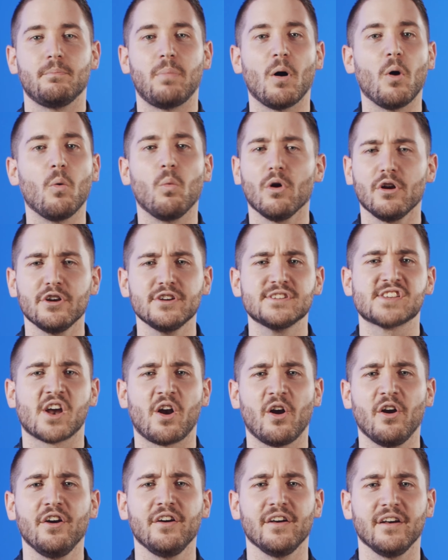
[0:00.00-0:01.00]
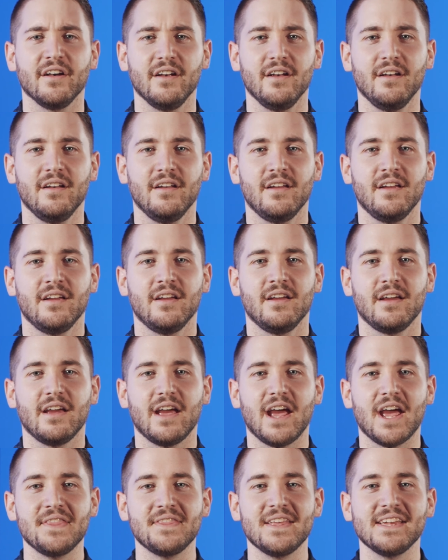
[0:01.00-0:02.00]
But words hurt,
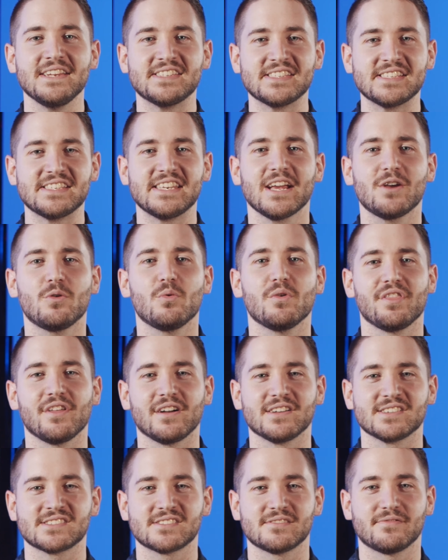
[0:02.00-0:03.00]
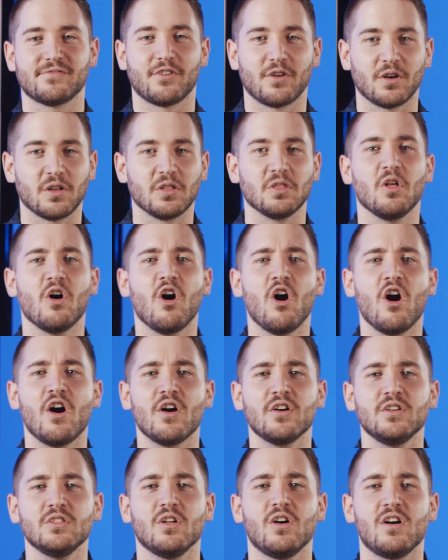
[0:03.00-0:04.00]
and they stick with us for a
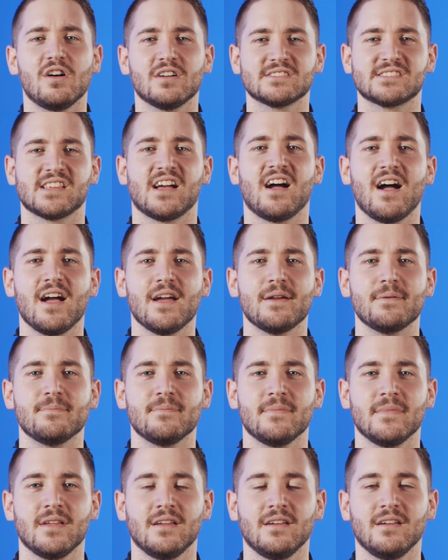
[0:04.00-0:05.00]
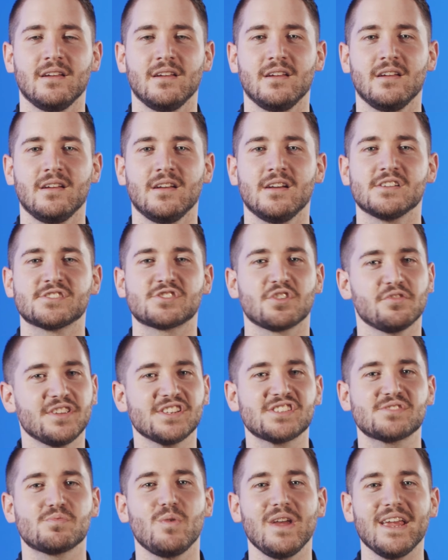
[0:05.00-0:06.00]
long, long time. So
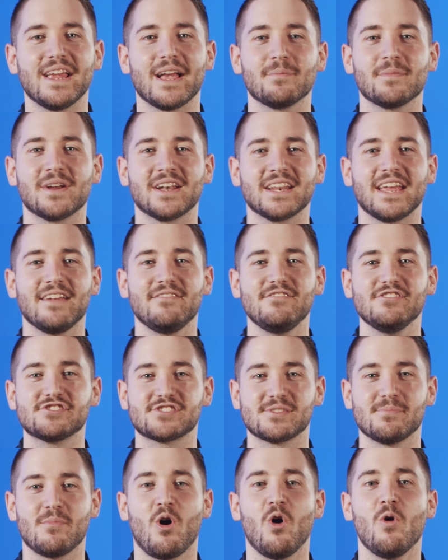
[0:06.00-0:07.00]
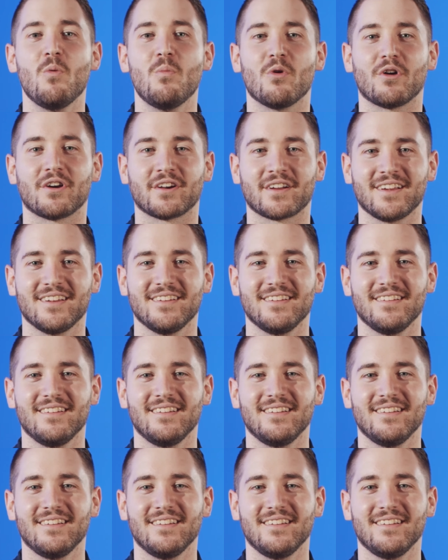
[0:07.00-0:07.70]
this week, I'm going to give you some homework.